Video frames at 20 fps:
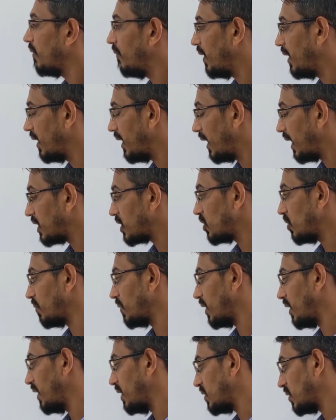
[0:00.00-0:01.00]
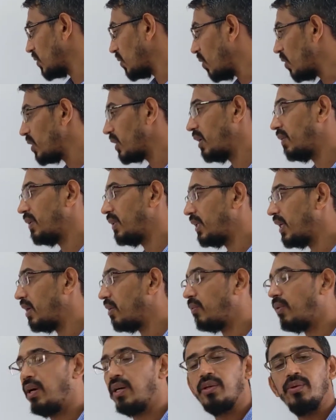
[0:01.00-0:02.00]
When direction of current is not given,
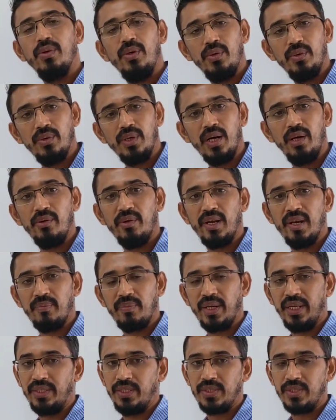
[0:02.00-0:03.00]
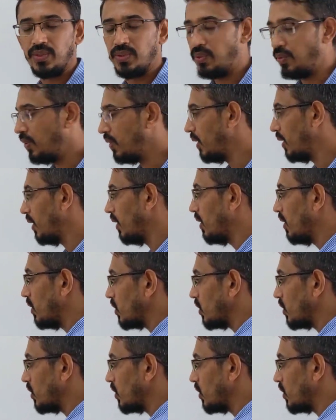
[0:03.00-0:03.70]
then what you will do, how you will apply this rule.